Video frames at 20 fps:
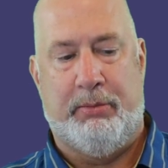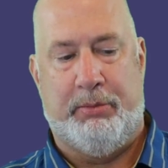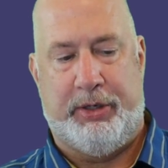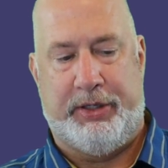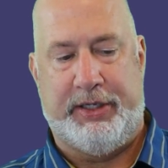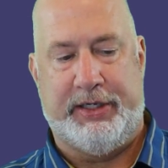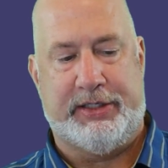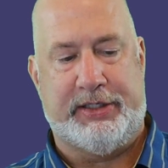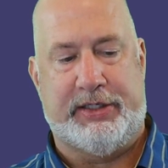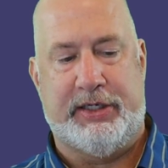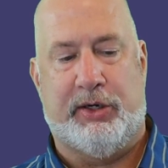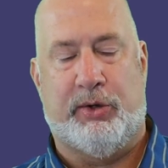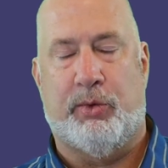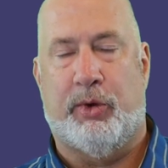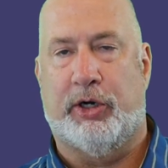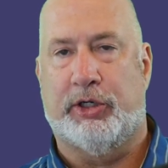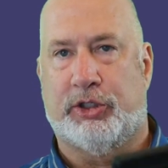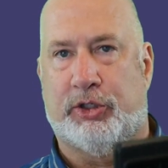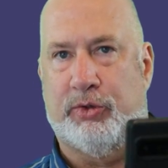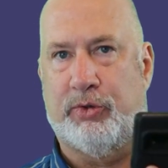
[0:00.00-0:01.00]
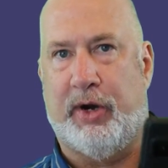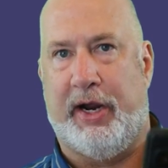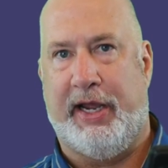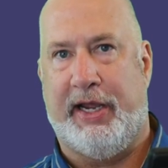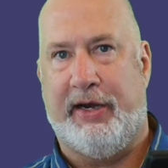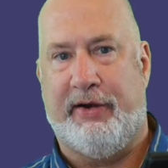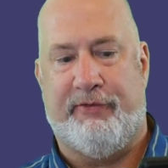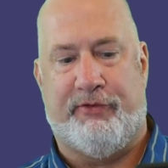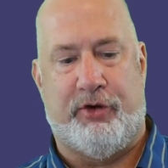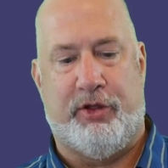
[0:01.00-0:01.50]
But this still works
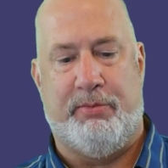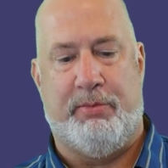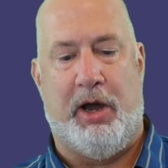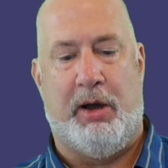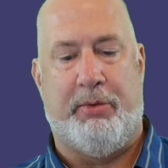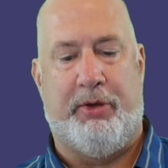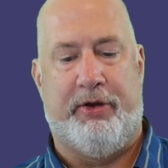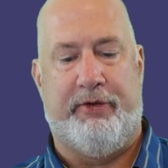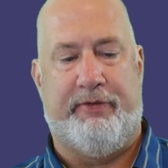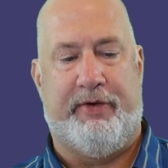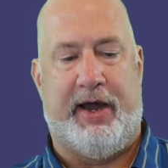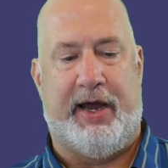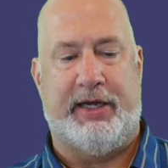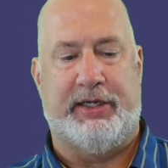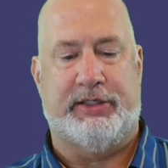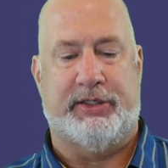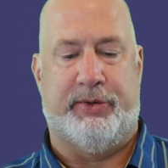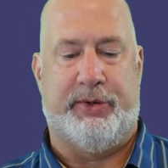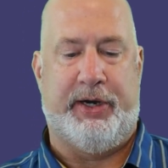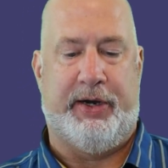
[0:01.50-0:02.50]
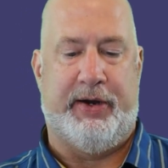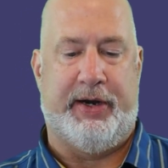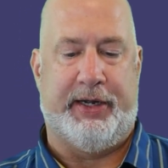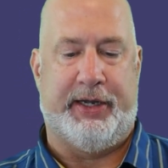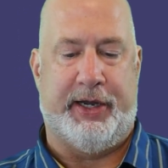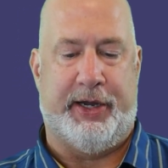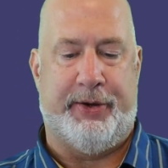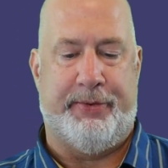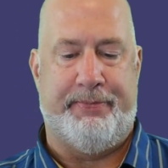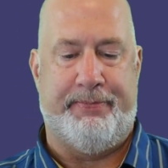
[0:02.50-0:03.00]
great for the mobile device. So here I
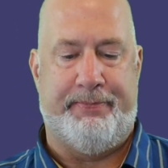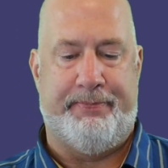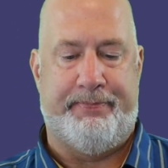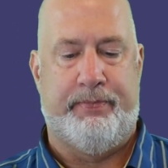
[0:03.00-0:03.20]
go.